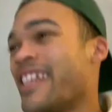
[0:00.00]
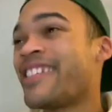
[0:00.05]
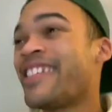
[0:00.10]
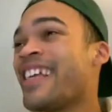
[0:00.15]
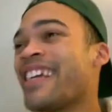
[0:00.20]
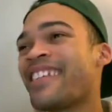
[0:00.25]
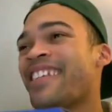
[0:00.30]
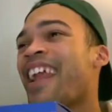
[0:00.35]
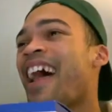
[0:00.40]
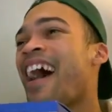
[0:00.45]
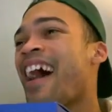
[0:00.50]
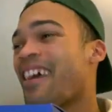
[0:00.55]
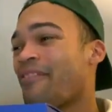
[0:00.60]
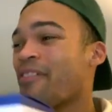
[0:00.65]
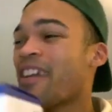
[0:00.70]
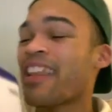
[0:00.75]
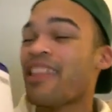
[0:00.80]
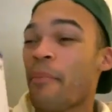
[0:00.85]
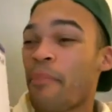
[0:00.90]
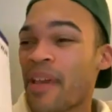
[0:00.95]

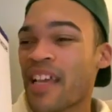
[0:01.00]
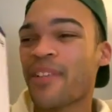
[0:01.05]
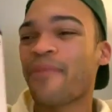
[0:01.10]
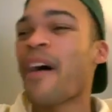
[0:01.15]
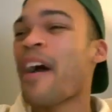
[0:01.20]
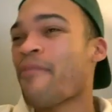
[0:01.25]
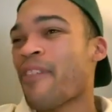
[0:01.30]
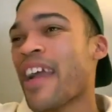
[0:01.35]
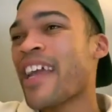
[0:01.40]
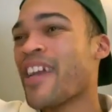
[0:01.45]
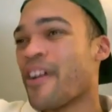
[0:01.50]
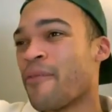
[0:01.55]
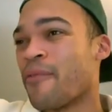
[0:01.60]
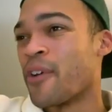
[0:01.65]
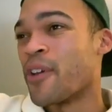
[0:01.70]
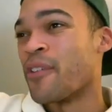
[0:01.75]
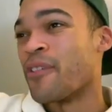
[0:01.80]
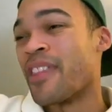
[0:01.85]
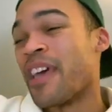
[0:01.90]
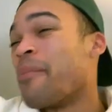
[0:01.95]
6-9. Got that PS5 right here
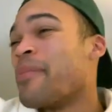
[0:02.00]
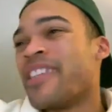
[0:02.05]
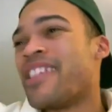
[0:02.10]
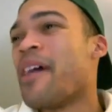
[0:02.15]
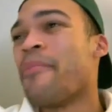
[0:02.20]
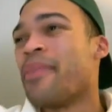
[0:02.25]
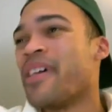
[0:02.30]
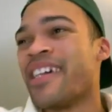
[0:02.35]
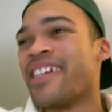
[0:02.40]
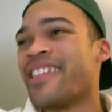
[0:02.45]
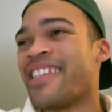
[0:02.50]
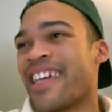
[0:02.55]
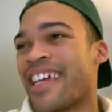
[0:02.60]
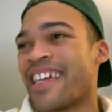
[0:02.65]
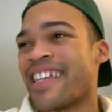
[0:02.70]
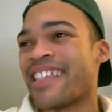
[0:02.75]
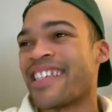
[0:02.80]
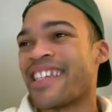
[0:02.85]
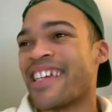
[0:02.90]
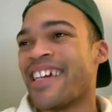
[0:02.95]
for you. That'd be 10 million
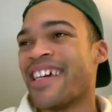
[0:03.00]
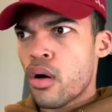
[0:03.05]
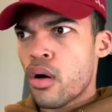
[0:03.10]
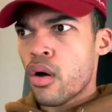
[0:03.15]
tickets.